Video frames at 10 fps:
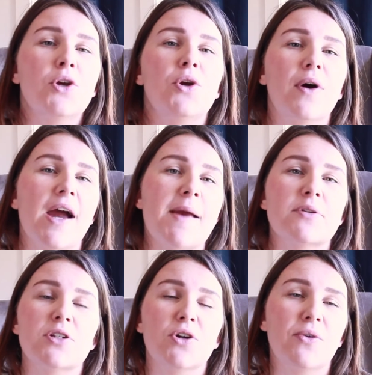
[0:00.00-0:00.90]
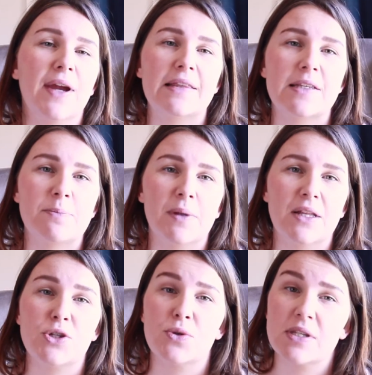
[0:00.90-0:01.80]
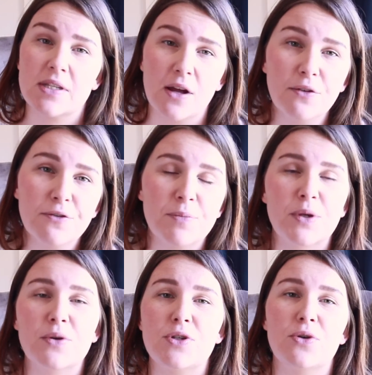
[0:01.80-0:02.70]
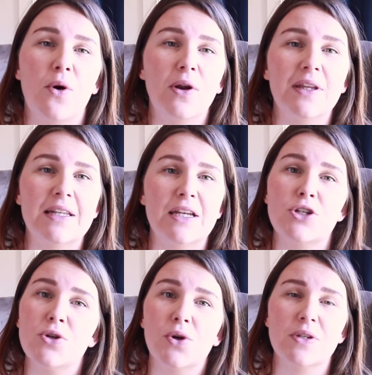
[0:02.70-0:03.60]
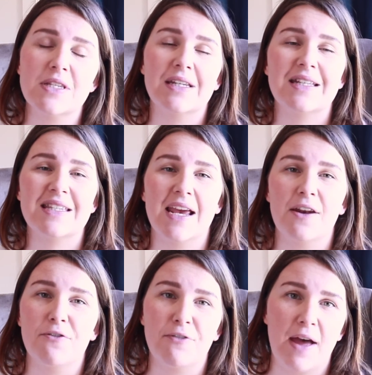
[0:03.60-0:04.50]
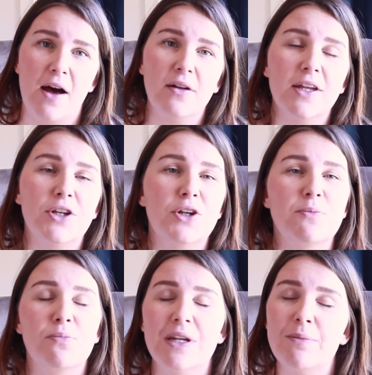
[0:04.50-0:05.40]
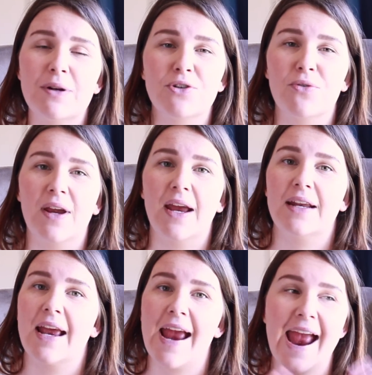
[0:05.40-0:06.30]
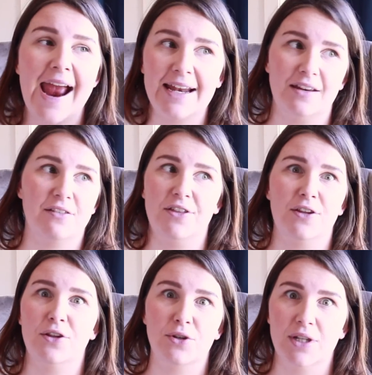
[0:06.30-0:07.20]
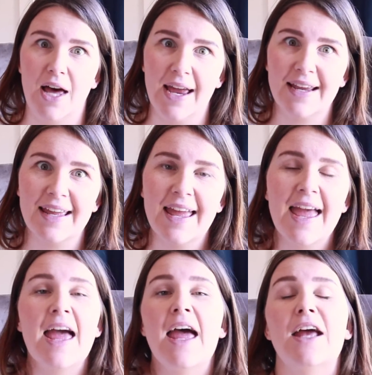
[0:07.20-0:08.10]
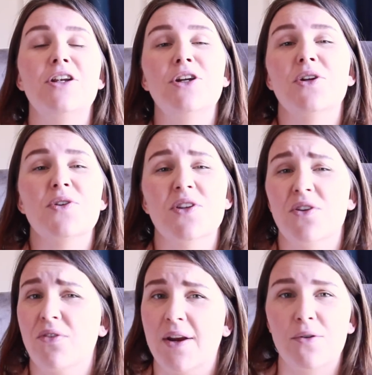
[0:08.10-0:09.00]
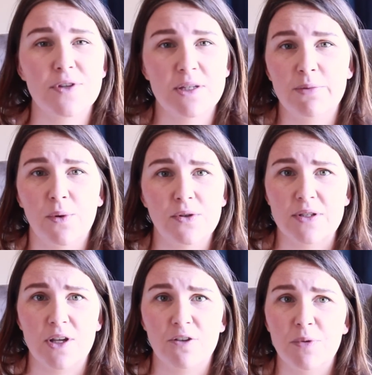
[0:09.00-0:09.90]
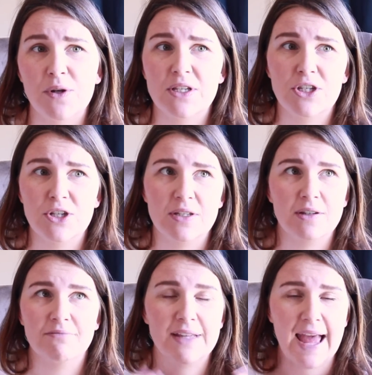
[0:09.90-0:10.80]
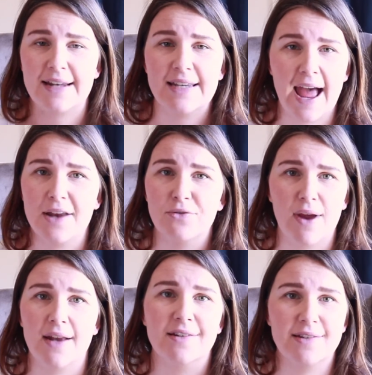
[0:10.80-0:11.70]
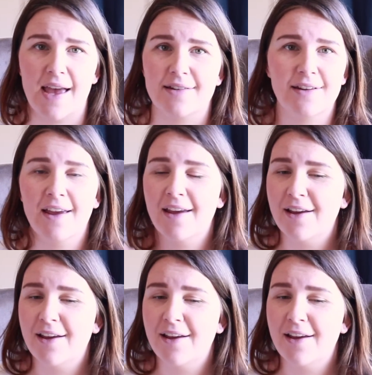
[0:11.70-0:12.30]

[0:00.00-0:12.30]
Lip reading: you are able to create these blends yourself, because you only need 2 consonants and a vowel, and you can pretty much create anything that you like. And you can also create all the simple words yourself, because it's just cat, hat, rat, sat,